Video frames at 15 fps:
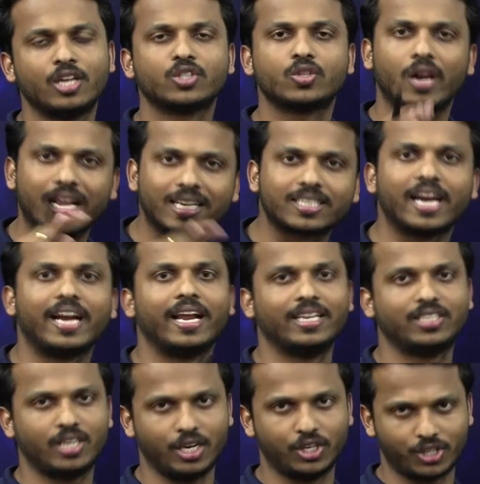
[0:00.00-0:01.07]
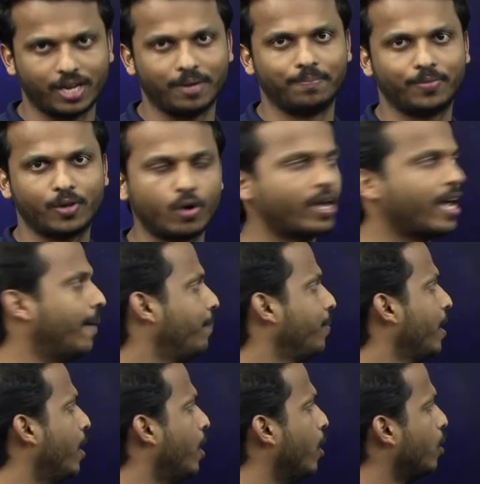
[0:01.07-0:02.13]
So, less ionization. Okay.
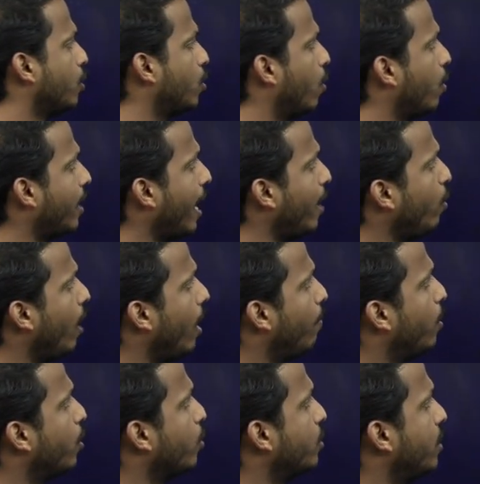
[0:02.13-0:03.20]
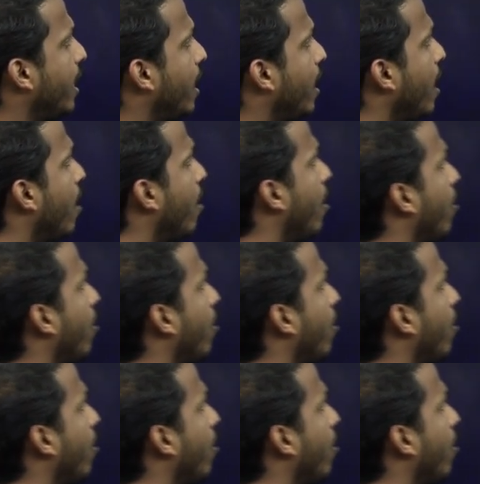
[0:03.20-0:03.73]
So, can you able to say,